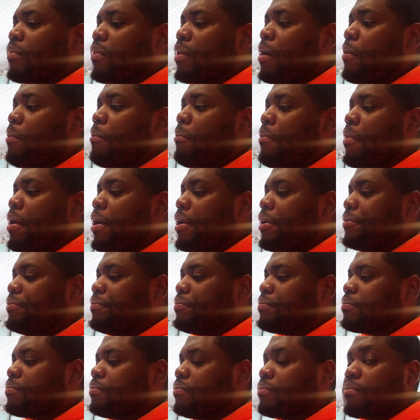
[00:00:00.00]
But
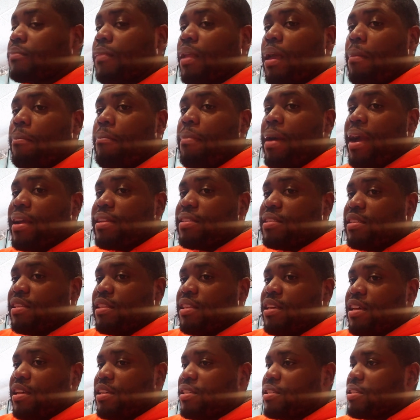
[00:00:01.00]
back to
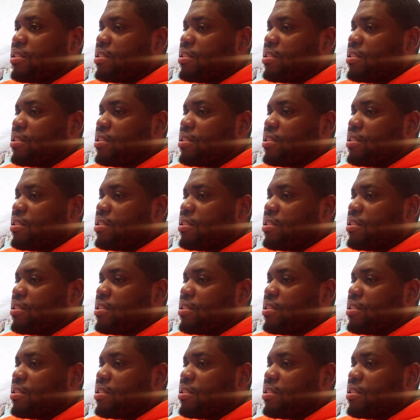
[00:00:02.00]
this.